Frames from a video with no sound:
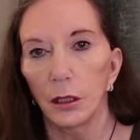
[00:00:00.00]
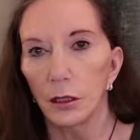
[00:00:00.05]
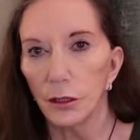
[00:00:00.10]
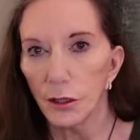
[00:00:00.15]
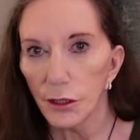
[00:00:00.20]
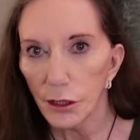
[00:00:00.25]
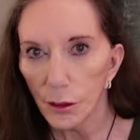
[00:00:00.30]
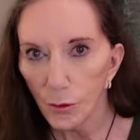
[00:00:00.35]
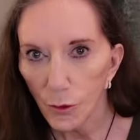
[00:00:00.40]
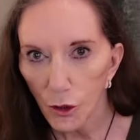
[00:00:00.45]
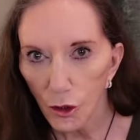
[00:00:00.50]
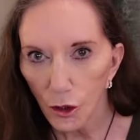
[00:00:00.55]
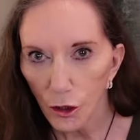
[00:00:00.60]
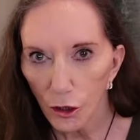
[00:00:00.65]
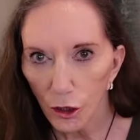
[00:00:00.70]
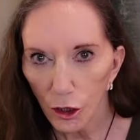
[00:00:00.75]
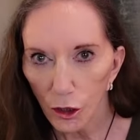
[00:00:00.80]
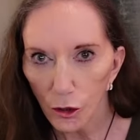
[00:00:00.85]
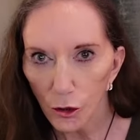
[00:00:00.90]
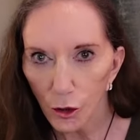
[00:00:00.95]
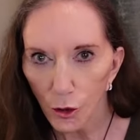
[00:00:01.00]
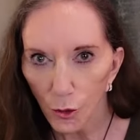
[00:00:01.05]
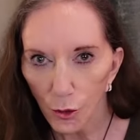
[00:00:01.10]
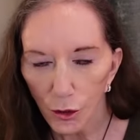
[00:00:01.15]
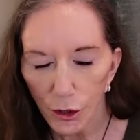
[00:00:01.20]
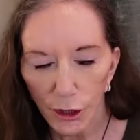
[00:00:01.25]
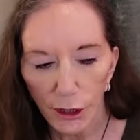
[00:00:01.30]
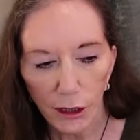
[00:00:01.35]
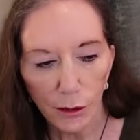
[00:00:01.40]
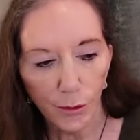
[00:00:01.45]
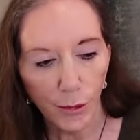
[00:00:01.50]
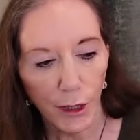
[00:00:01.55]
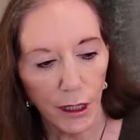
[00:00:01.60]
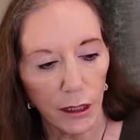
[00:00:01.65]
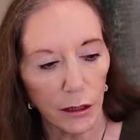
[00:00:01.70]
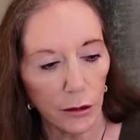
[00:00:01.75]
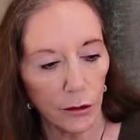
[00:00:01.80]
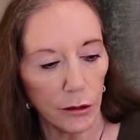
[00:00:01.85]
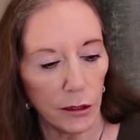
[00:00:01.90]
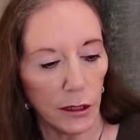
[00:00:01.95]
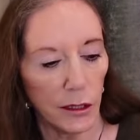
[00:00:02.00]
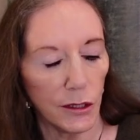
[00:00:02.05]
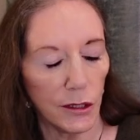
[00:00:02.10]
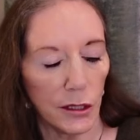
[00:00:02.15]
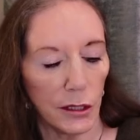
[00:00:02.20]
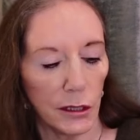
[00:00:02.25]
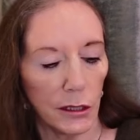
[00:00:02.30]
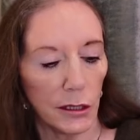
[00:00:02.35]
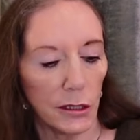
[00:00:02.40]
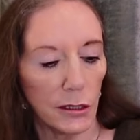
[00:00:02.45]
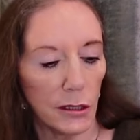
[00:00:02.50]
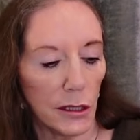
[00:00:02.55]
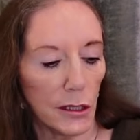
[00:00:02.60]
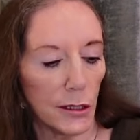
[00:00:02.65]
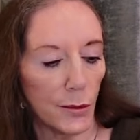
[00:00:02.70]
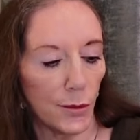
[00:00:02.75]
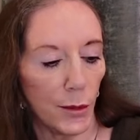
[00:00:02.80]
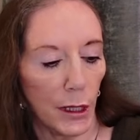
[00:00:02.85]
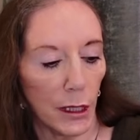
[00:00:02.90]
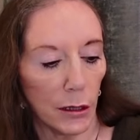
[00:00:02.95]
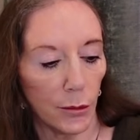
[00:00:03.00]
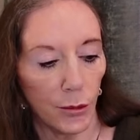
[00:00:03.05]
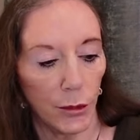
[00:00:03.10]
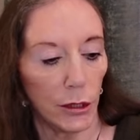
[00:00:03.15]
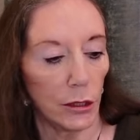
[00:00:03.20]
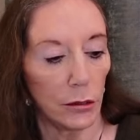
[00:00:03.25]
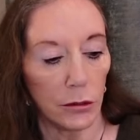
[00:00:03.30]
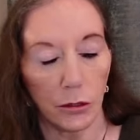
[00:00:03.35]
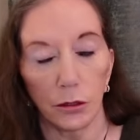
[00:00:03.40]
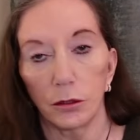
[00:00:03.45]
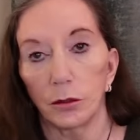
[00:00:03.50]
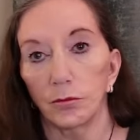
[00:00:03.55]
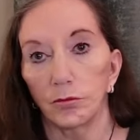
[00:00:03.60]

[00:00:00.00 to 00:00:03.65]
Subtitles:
Somewhat unusual to get a bag that isn't in a dust bag, but